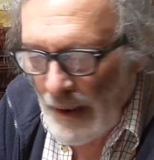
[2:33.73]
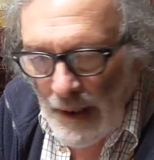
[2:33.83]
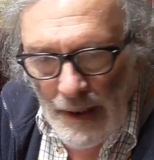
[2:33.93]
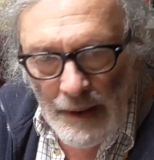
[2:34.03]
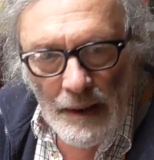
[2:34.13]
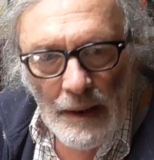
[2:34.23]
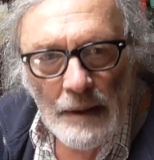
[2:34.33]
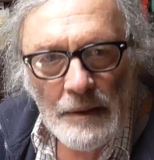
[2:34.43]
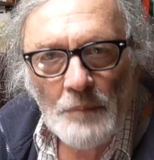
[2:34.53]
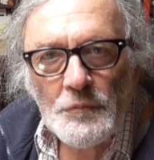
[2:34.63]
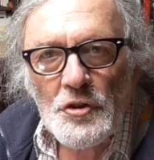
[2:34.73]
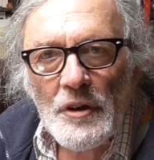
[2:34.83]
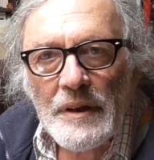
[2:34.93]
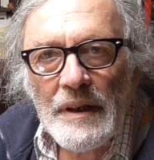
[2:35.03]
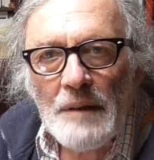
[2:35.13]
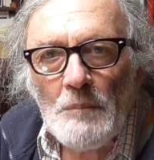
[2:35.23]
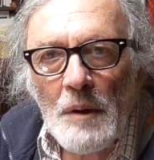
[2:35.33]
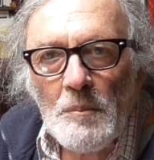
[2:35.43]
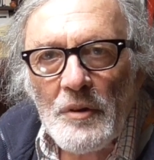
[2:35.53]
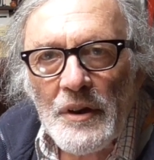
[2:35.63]
And I'm trying to get
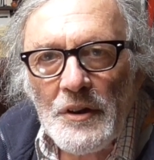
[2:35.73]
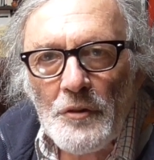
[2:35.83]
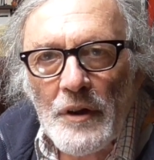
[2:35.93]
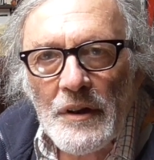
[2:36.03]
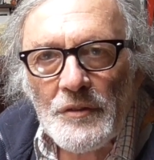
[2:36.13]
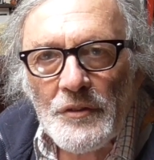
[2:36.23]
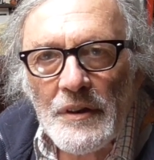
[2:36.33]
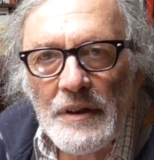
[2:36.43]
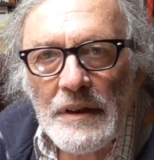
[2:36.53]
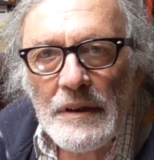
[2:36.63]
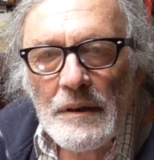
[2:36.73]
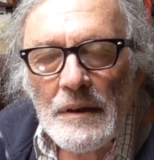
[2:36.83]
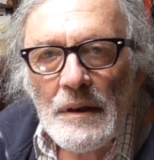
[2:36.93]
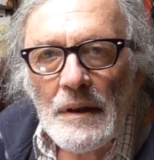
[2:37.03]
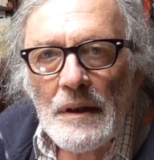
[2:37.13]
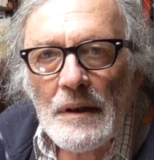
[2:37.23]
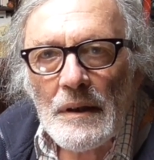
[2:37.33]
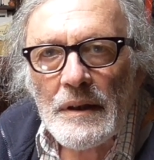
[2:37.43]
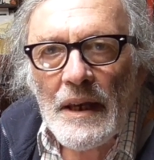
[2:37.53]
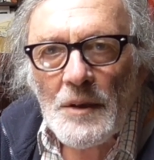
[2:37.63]
my brain around the
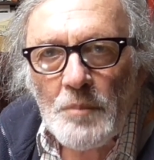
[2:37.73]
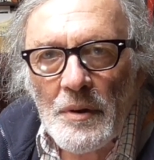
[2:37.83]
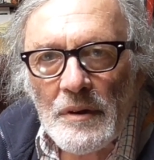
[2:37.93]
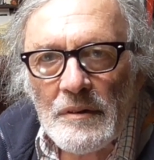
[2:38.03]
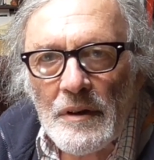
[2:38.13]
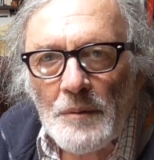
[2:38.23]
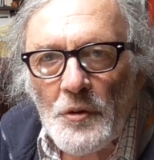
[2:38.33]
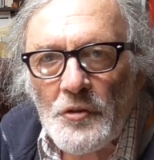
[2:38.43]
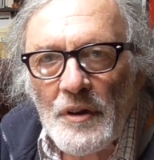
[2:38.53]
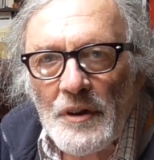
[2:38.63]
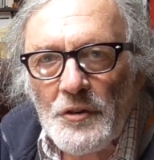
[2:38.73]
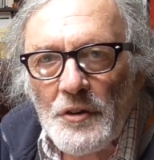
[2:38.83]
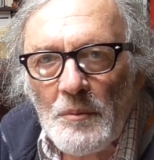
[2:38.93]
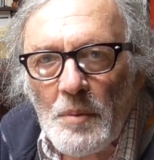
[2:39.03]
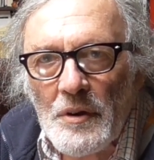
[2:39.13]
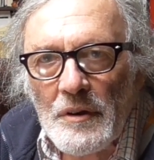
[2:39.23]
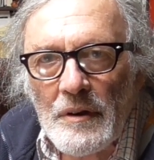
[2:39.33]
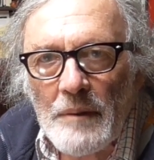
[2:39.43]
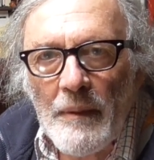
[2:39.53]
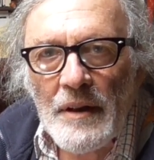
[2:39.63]
CAD program, the slicing
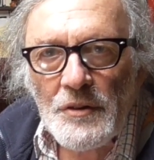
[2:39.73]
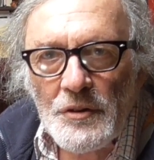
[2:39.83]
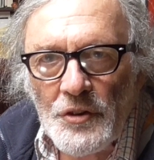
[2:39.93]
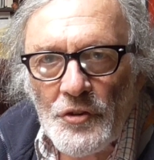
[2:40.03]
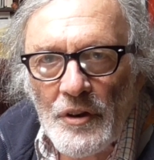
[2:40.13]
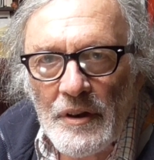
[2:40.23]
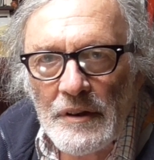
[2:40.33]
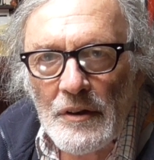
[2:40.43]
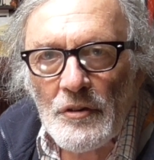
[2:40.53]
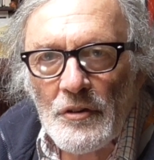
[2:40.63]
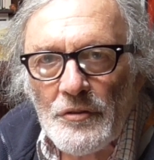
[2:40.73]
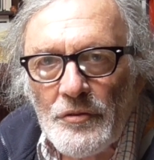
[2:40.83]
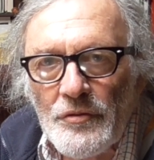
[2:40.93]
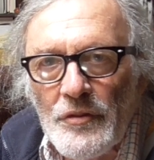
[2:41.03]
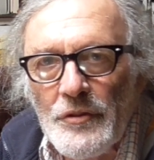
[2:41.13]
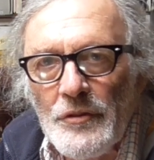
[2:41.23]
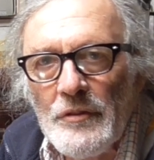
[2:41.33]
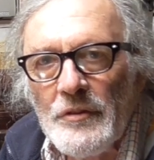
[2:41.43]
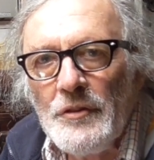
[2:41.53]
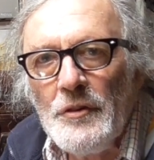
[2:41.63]
program, and the design of
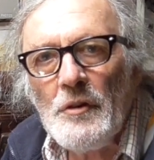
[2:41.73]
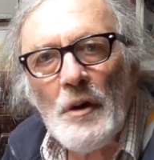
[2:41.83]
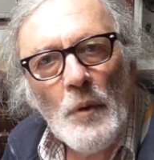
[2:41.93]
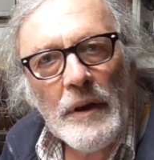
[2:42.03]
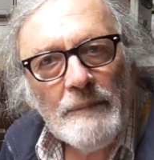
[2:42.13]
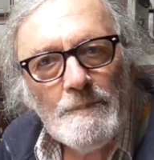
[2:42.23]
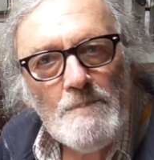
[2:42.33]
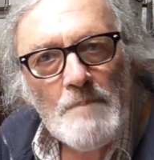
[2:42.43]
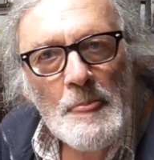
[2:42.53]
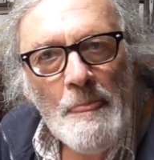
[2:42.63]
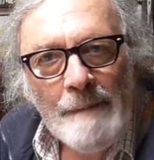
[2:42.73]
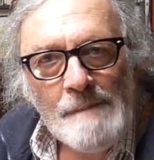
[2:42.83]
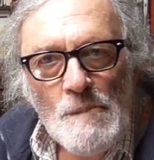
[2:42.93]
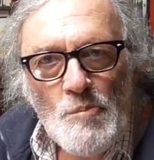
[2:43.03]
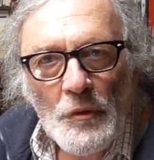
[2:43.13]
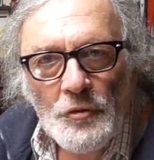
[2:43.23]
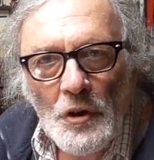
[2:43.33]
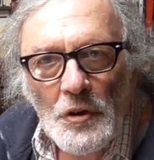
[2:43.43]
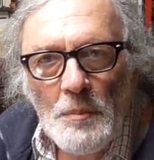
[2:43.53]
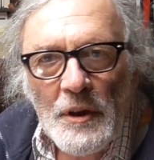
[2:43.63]
the railway. It's
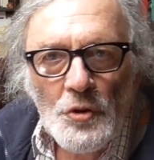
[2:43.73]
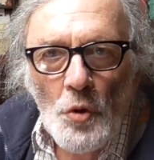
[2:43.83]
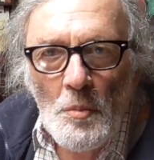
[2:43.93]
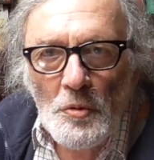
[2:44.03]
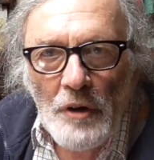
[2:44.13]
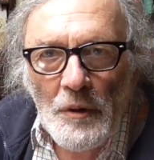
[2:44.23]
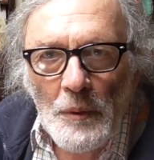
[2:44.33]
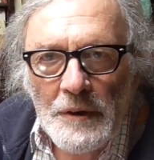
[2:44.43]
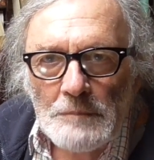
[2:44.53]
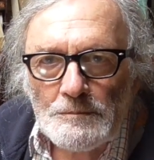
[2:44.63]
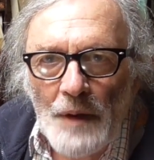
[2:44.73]
not going to be a normal railway.